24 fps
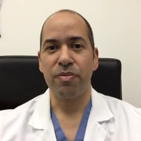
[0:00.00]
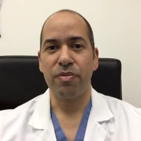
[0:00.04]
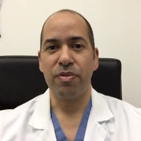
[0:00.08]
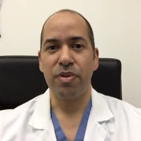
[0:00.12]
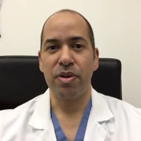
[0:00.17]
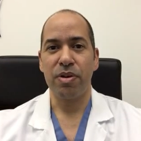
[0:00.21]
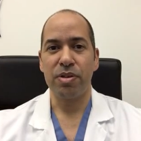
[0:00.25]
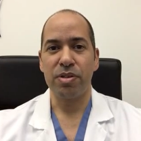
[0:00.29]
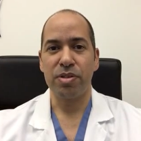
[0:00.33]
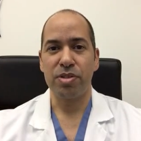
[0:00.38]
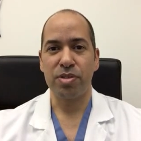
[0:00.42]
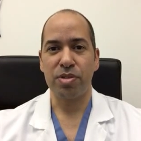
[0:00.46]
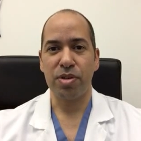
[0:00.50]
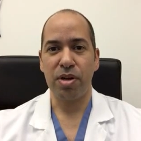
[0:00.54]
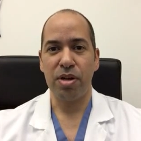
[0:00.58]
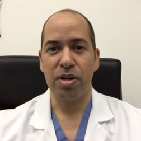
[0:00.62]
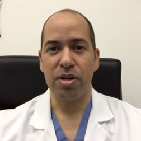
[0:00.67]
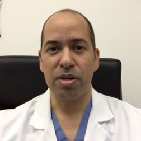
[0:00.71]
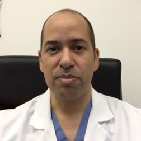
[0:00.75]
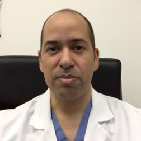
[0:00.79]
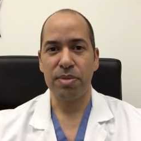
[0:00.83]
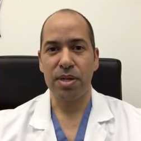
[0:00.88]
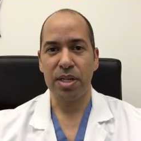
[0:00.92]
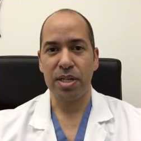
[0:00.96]
very
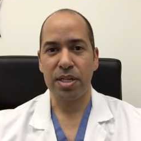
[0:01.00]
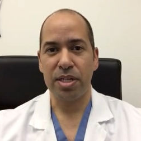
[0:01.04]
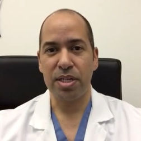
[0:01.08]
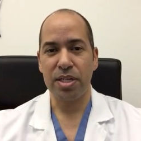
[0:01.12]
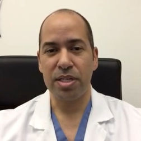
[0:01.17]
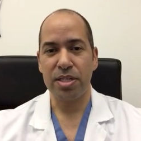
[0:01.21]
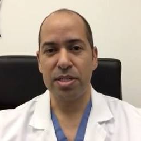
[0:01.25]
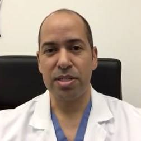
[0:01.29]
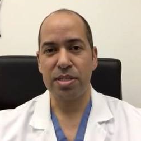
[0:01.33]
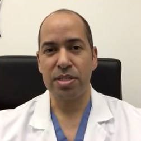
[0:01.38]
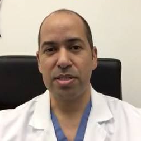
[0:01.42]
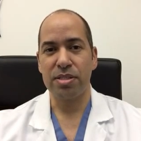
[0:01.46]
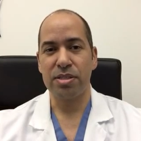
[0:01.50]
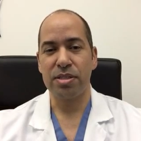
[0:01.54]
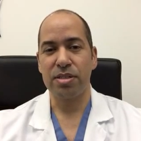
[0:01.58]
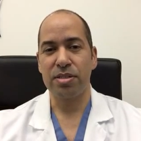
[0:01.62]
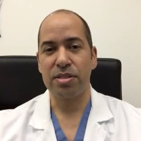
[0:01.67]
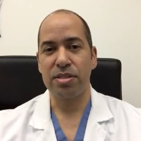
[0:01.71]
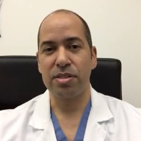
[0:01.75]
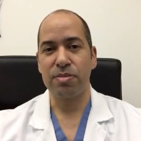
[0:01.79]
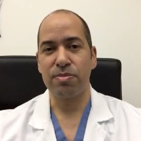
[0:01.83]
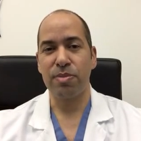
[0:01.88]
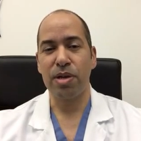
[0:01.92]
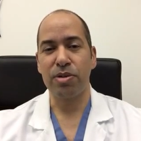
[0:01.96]
strong medications
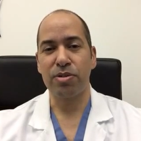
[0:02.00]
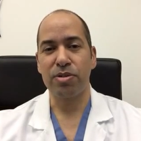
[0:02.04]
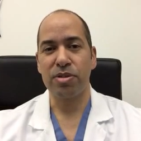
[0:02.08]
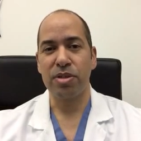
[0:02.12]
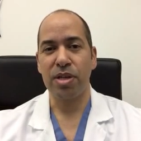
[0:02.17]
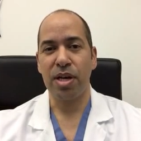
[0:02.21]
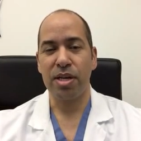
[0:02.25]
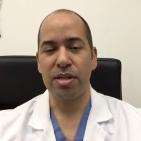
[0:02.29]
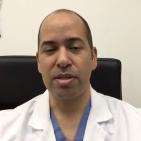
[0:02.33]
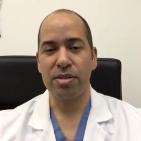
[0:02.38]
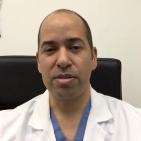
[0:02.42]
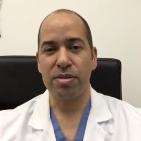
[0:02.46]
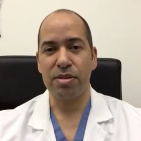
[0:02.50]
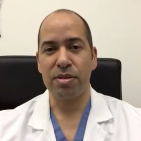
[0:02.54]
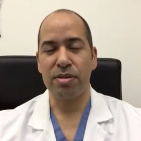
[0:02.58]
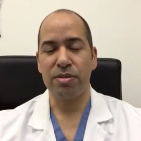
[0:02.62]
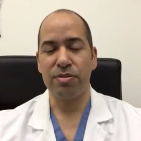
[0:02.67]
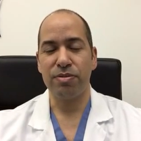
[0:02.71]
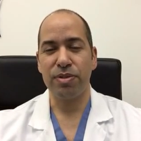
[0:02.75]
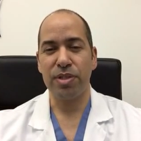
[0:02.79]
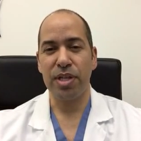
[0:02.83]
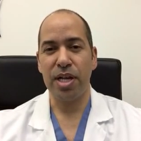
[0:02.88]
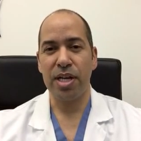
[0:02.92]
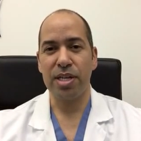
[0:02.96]
such as metronidazole,
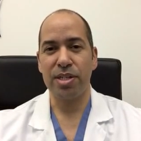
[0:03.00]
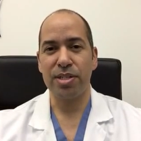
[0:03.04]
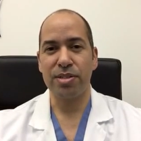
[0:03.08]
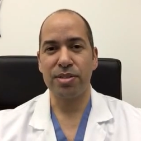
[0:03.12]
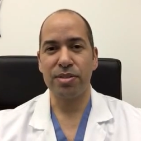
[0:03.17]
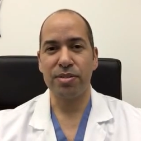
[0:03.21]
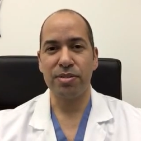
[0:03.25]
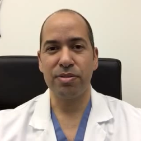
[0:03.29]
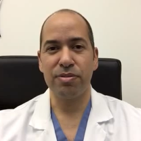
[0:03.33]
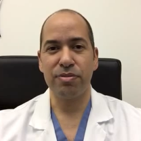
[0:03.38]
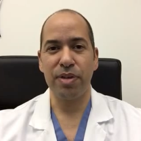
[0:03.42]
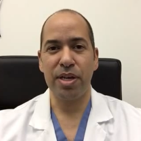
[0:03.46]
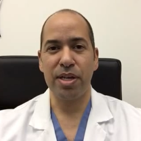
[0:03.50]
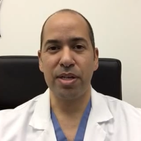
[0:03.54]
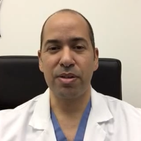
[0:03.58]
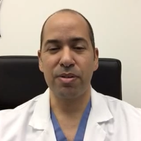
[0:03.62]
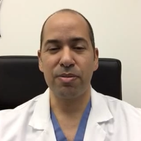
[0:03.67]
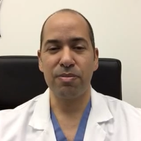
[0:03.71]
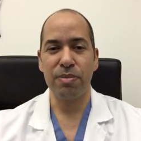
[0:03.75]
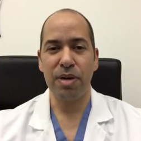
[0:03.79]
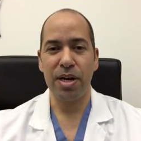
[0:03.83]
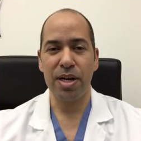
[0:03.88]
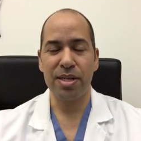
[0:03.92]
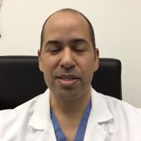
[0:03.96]
flagyl,
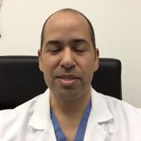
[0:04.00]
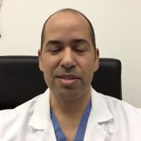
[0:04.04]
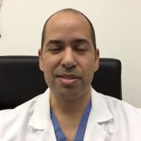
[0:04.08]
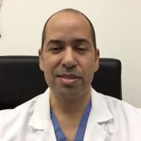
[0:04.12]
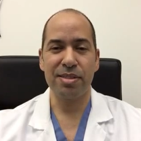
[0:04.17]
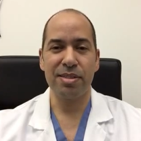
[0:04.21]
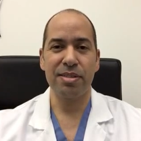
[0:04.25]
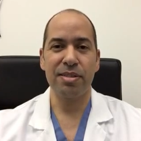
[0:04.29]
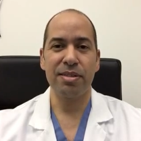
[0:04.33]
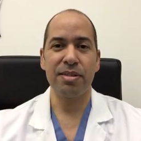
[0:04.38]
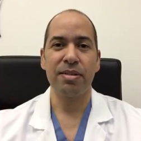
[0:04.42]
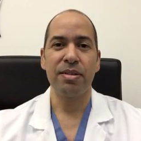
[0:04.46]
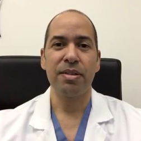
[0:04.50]
vancomycin